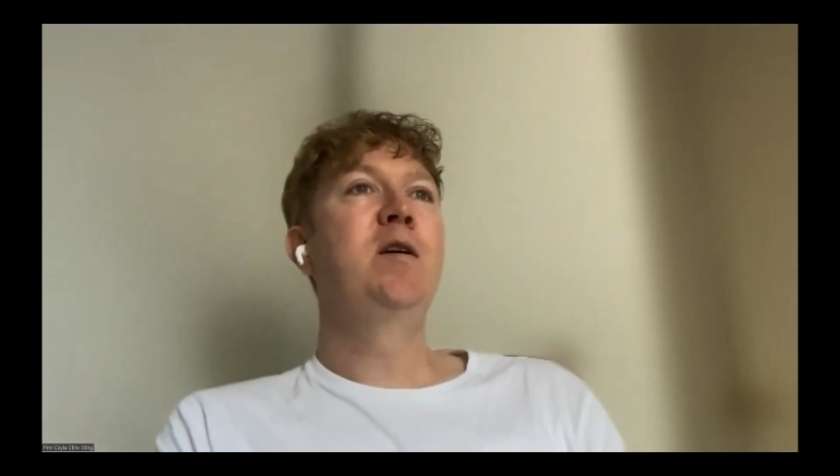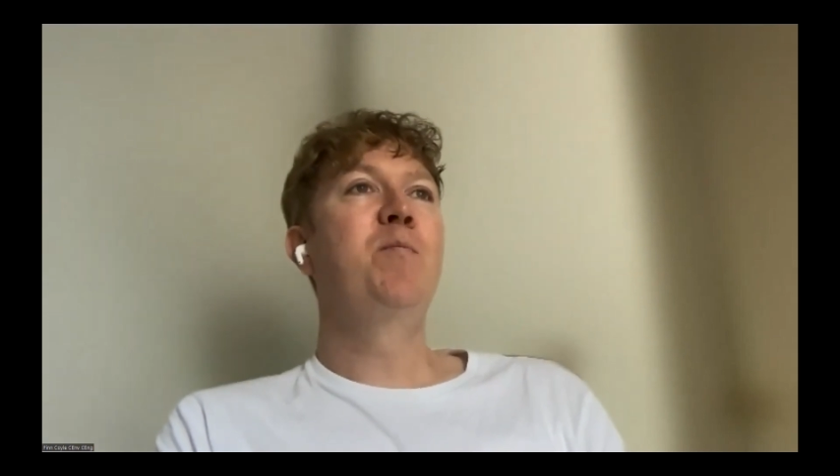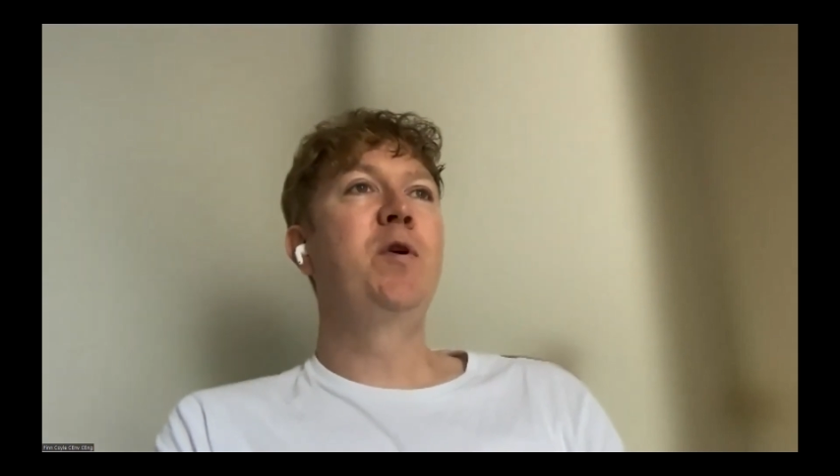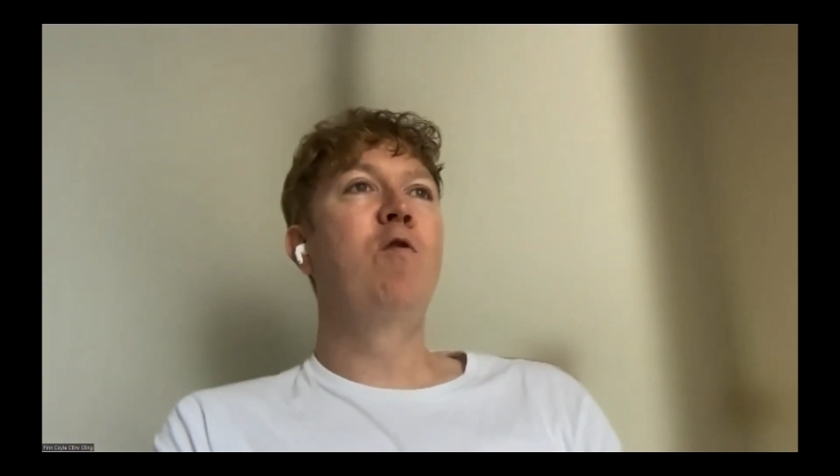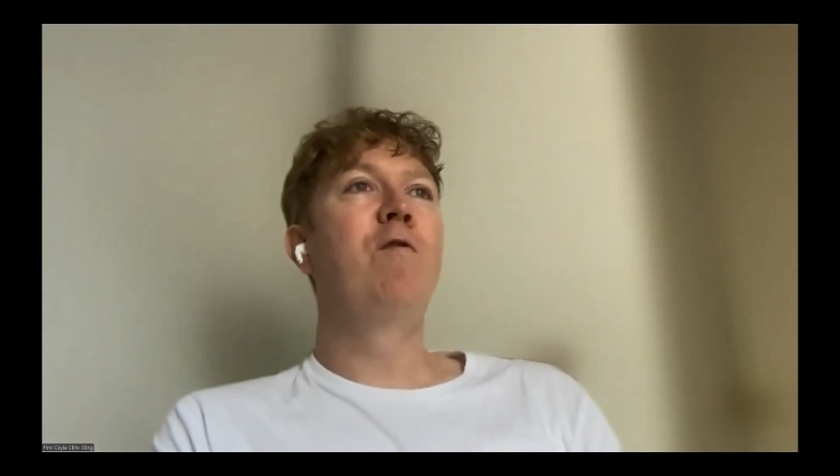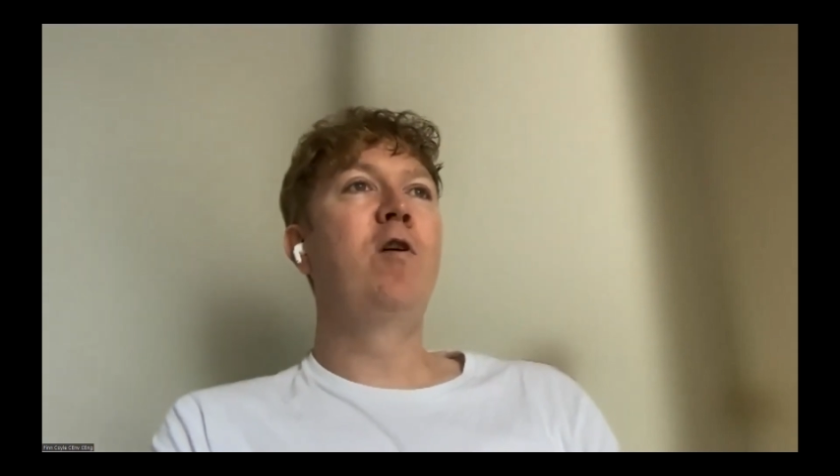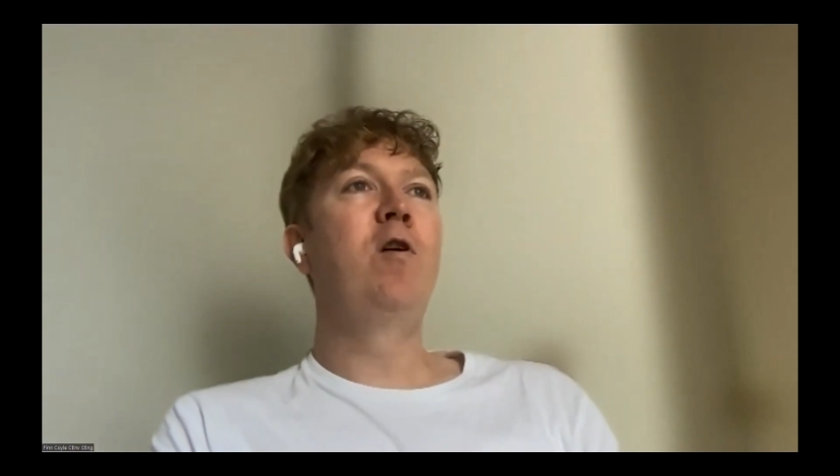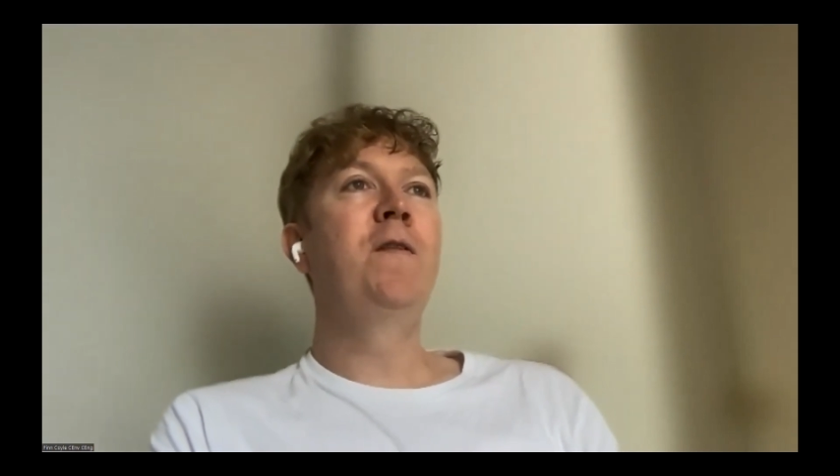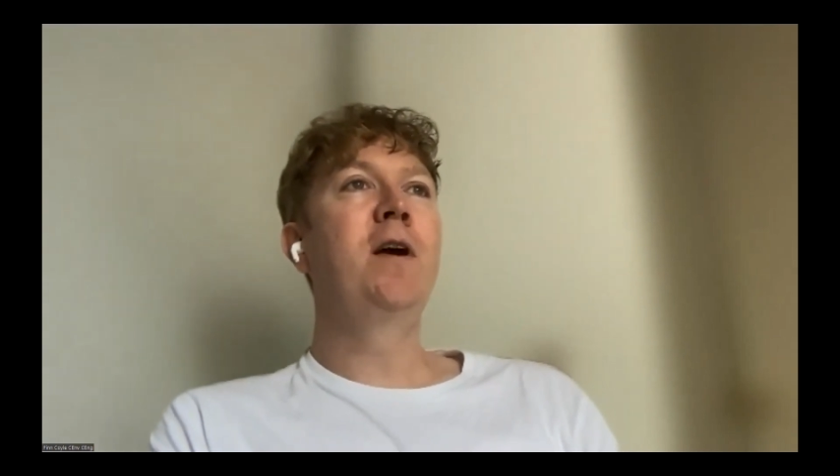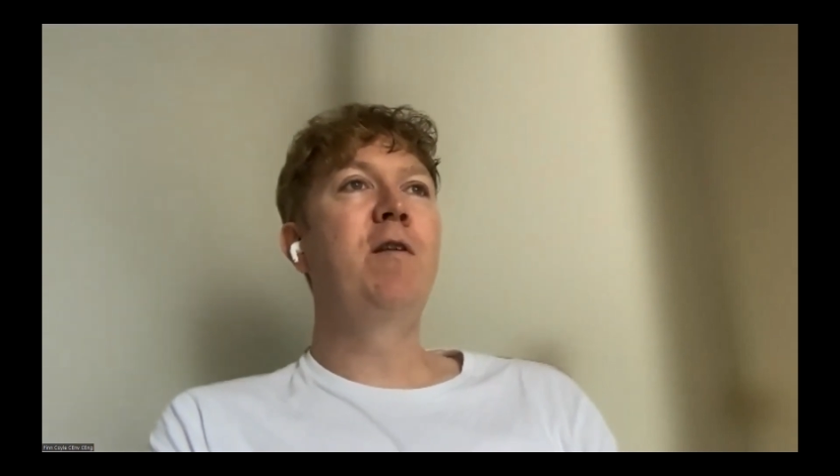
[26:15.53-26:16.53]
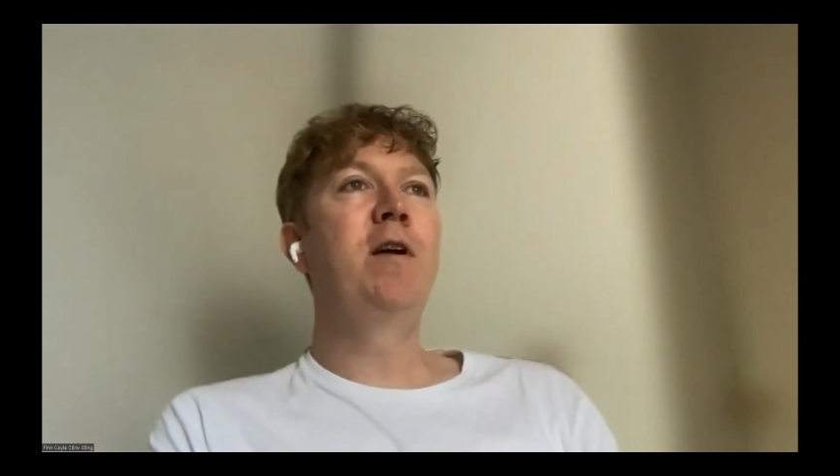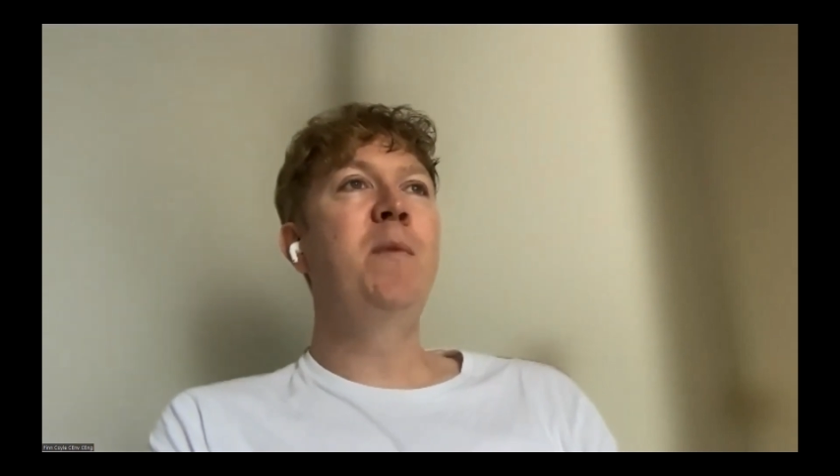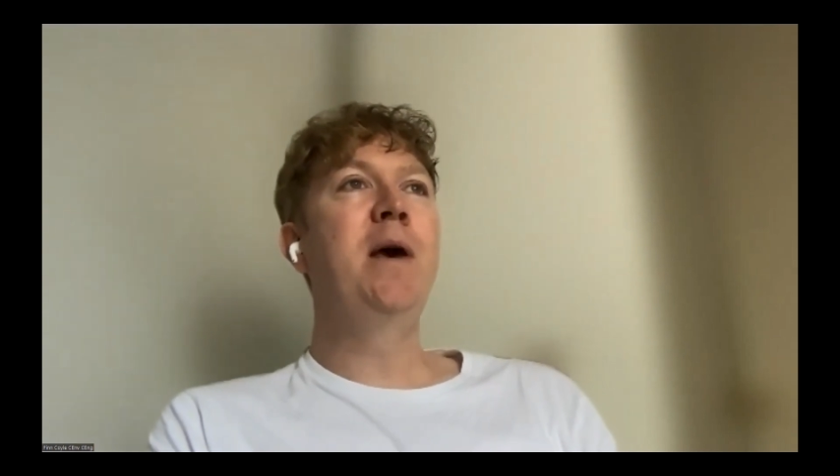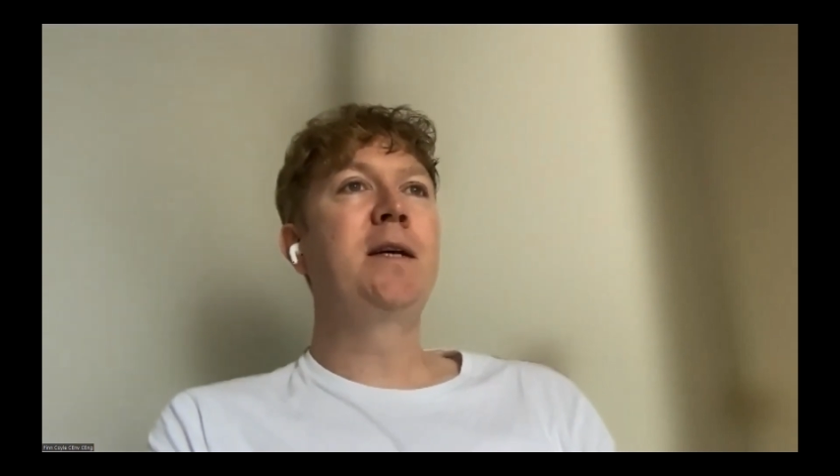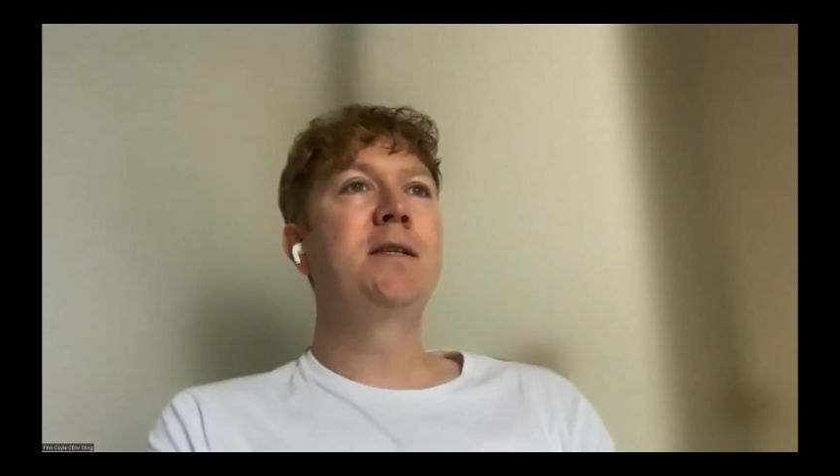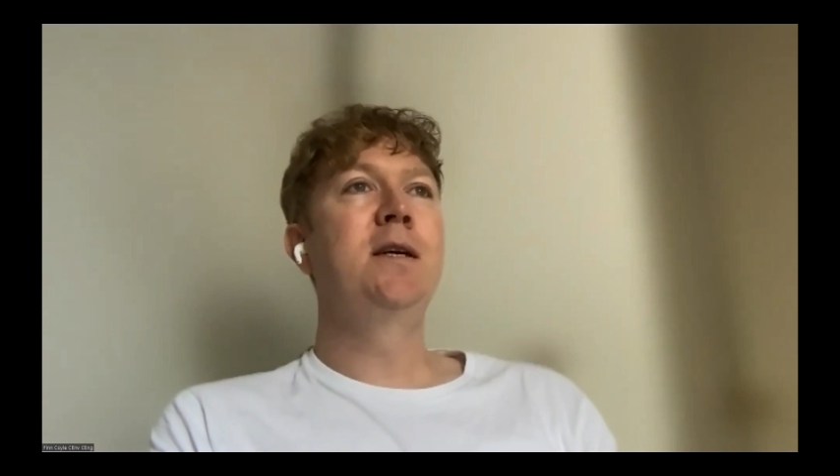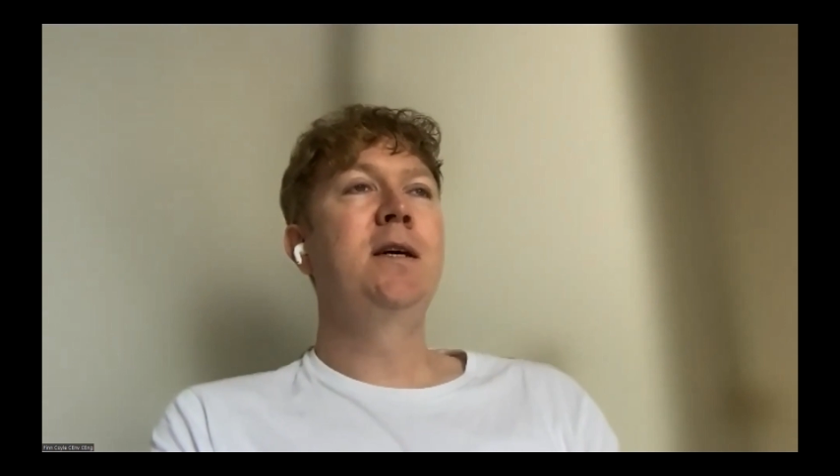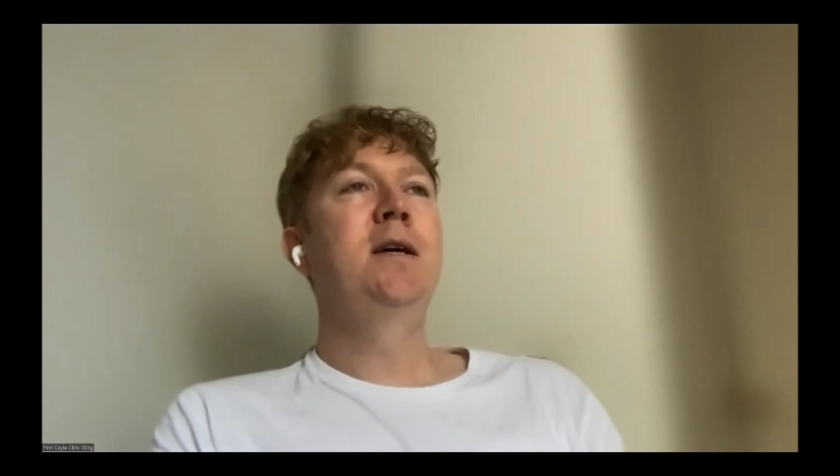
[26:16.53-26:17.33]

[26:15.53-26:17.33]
but overall in the grid mix,